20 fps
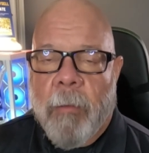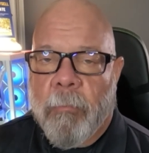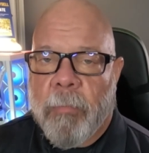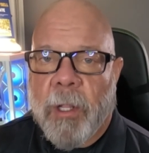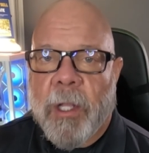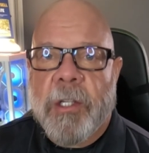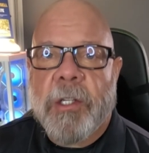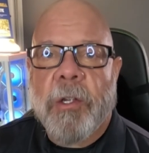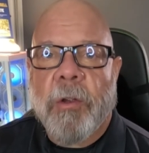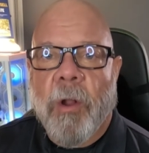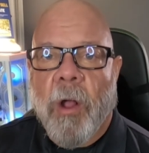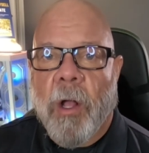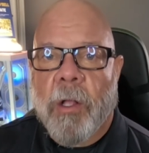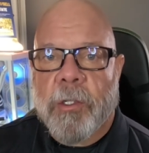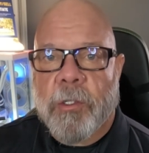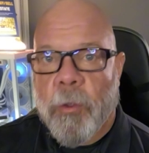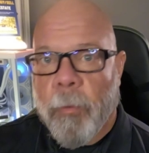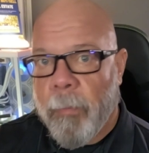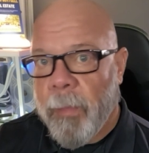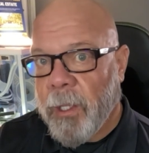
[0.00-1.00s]
Plus, you're
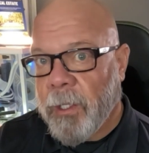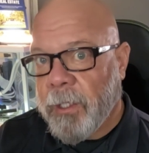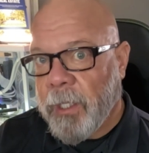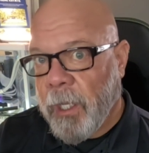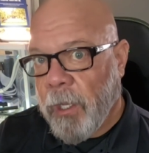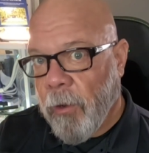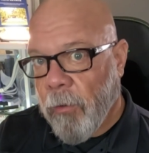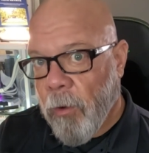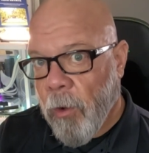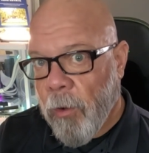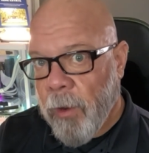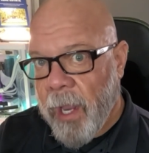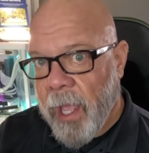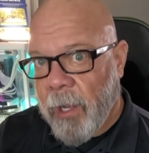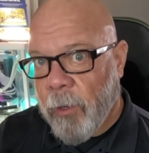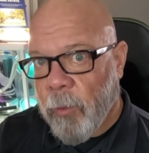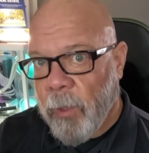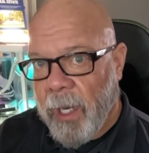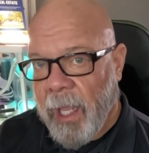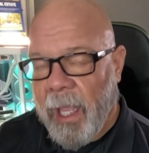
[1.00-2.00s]
also building your own
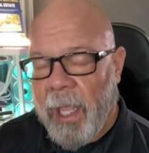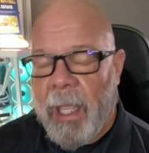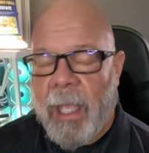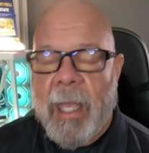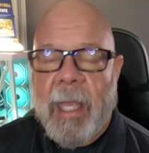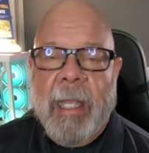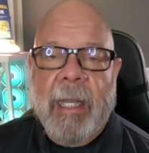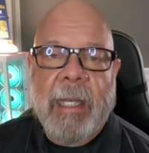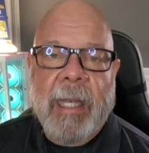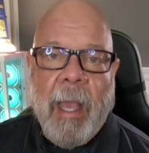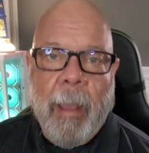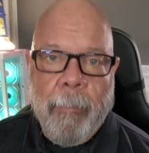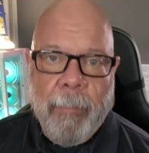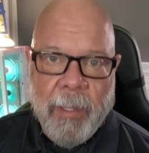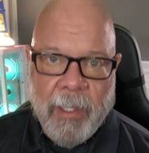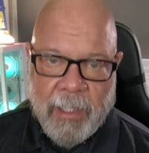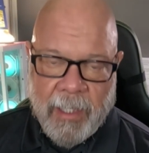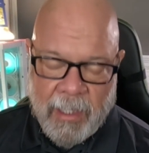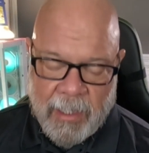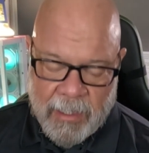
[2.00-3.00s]
equity, not
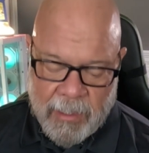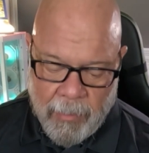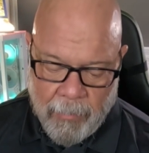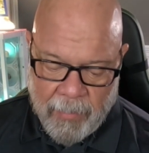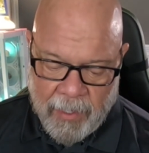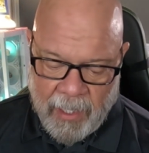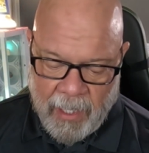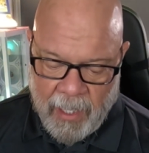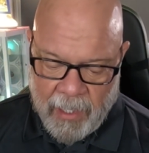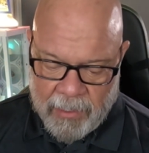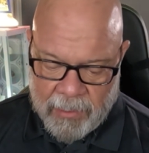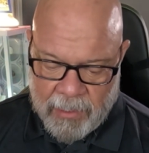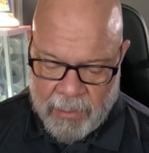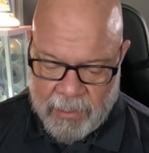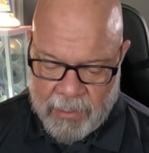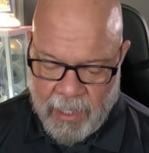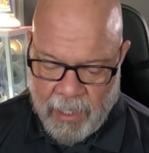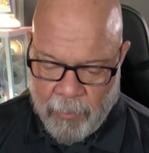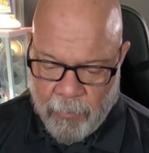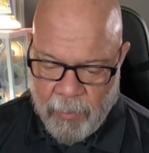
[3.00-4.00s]
building somebody
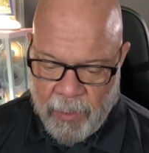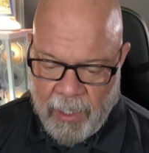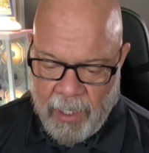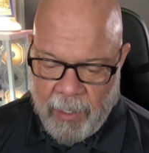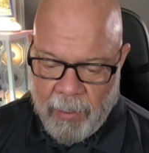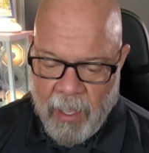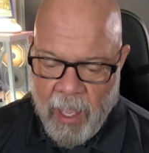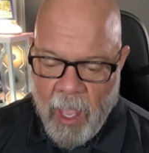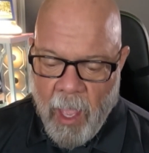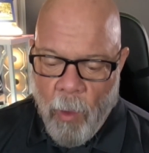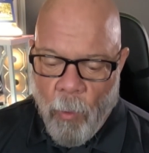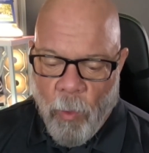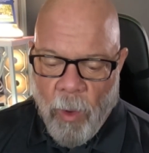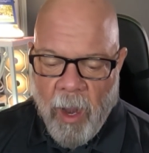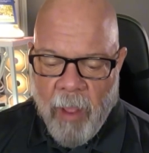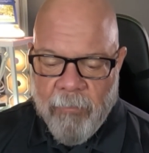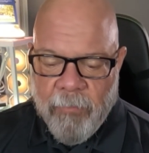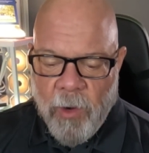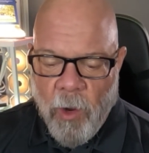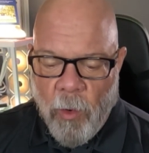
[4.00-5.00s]
else's equity. What
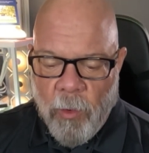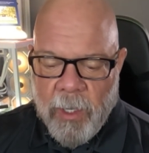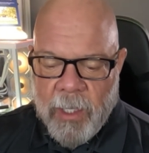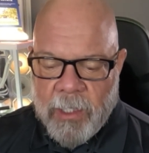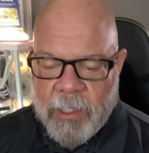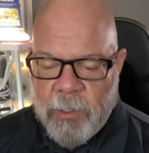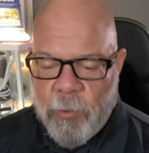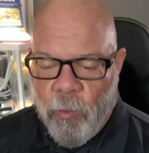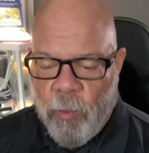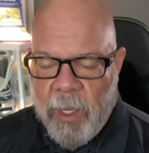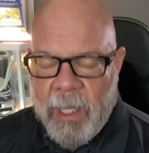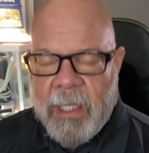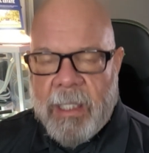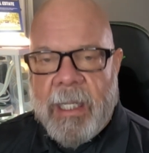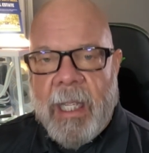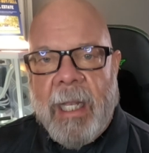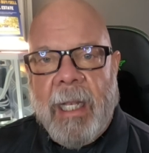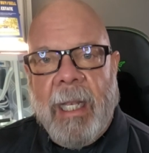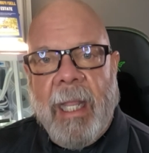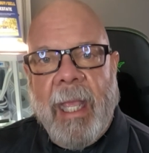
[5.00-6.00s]
I've noticed
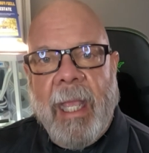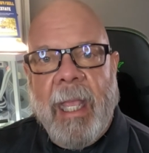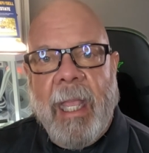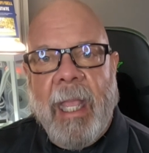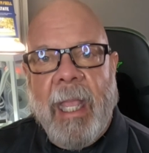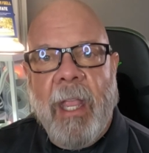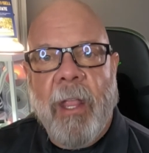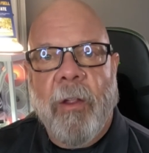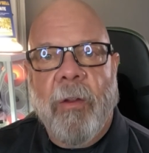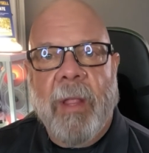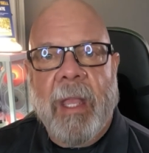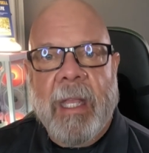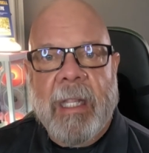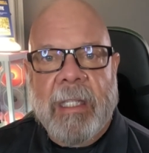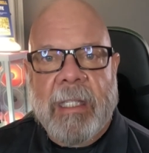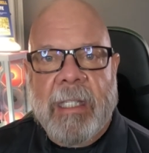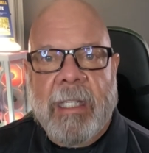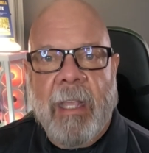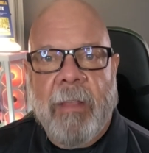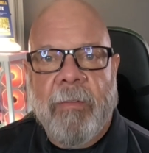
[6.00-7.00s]
recently here in
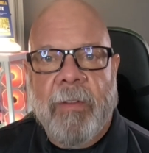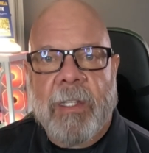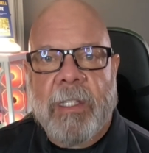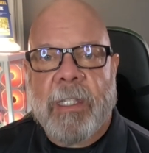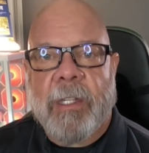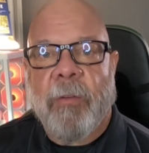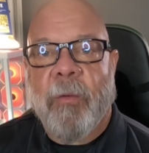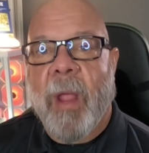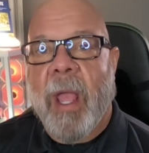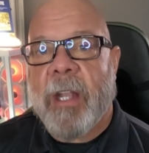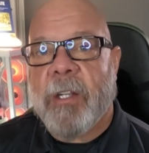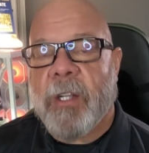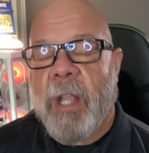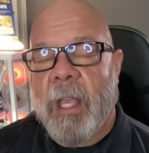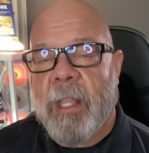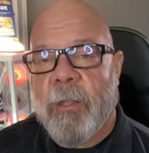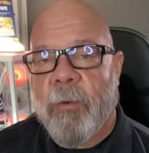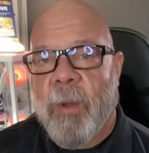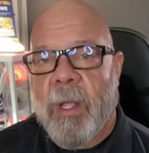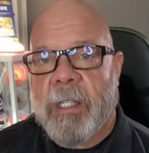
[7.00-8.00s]
Stevenson Ranch
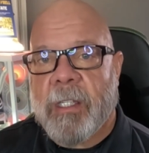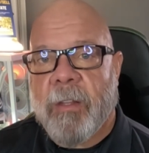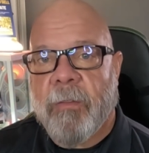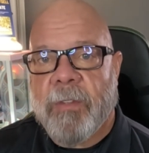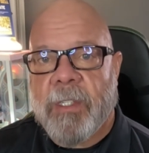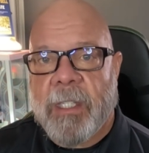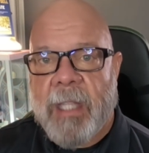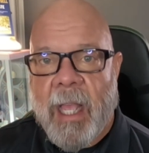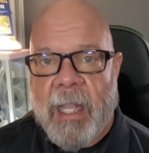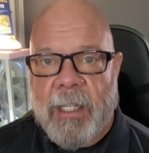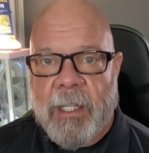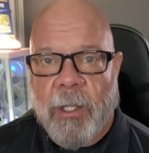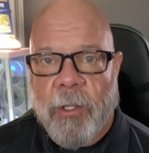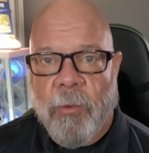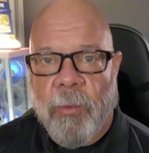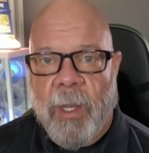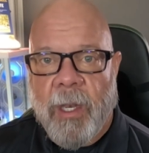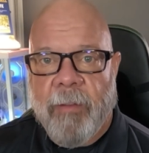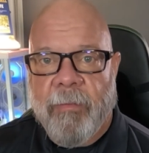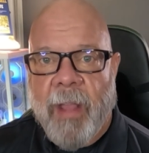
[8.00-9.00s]
and the rest of Santa
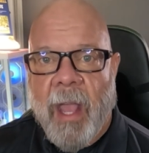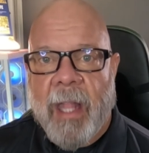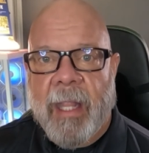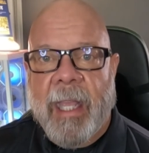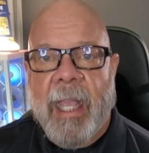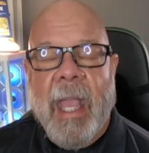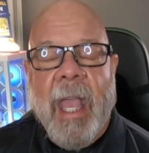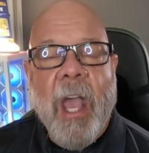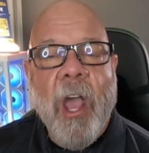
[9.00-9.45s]
Clarita Valley